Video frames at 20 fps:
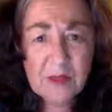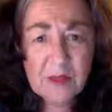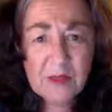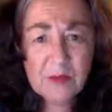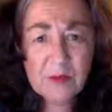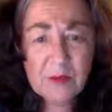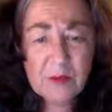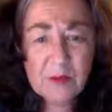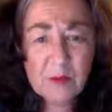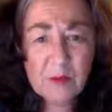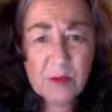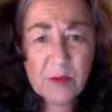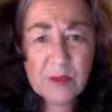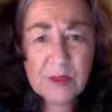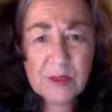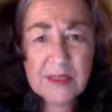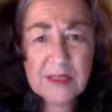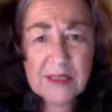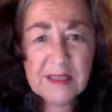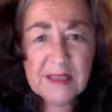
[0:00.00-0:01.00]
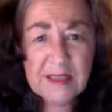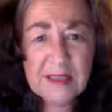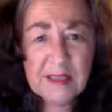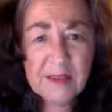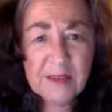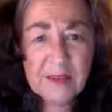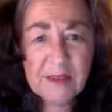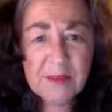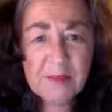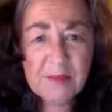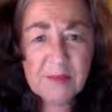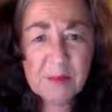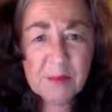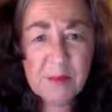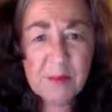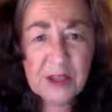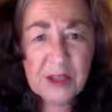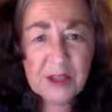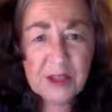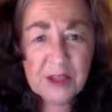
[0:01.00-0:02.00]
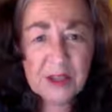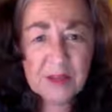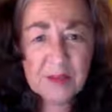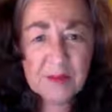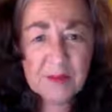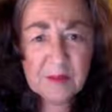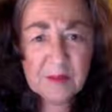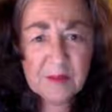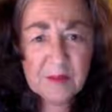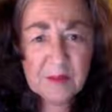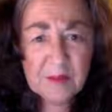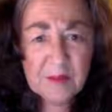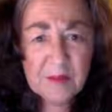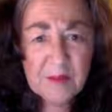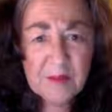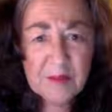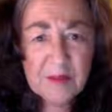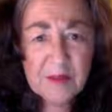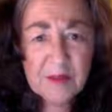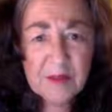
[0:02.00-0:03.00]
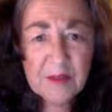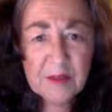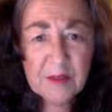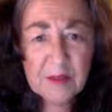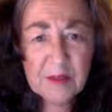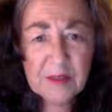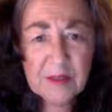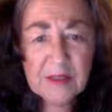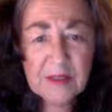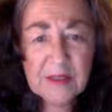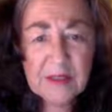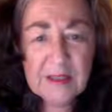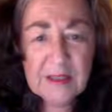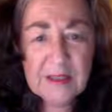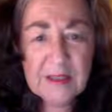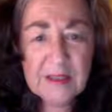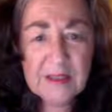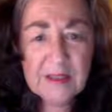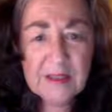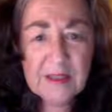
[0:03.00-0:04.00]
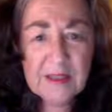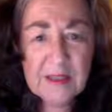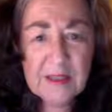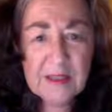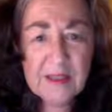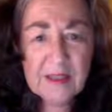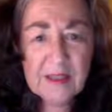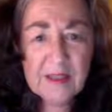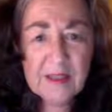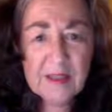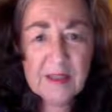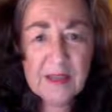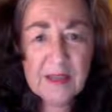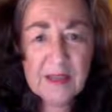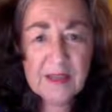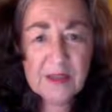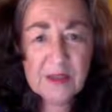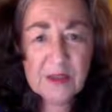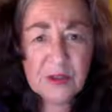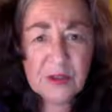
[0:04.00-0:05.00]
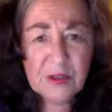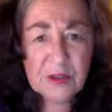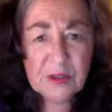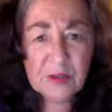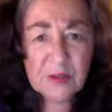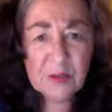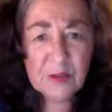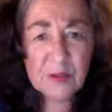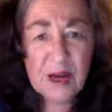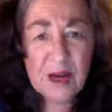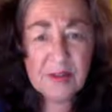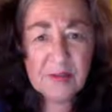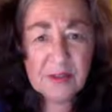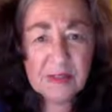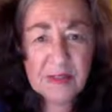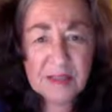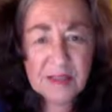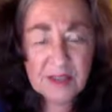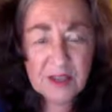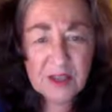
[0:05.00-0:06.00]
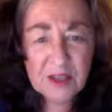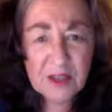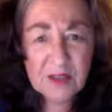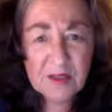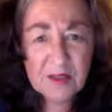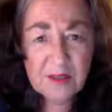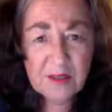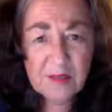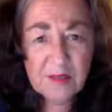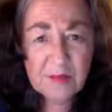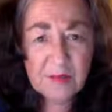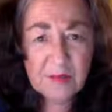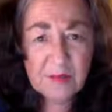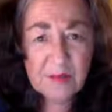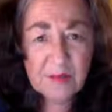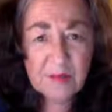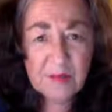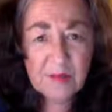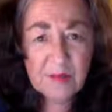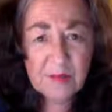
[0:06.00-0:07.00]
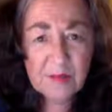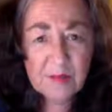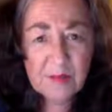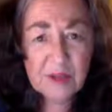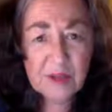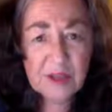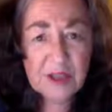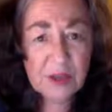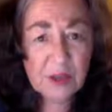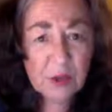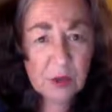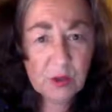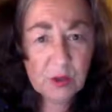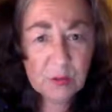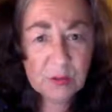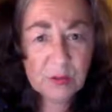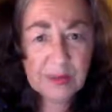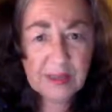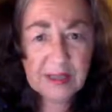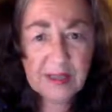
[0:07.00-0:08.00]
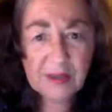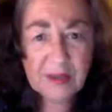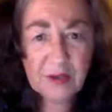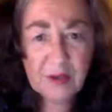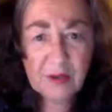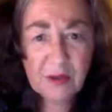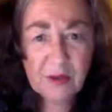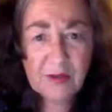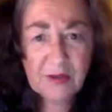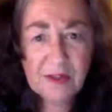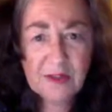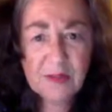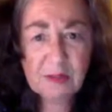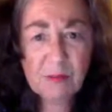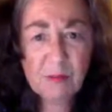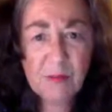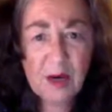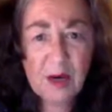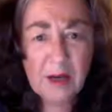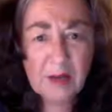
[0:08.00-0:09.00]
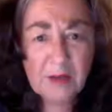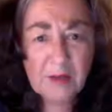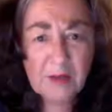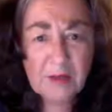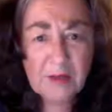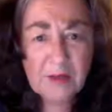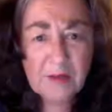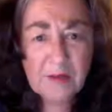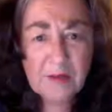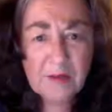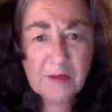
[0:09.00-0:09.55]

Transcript: for more detailed information. You can click the links under private sessions, which incorporates all these models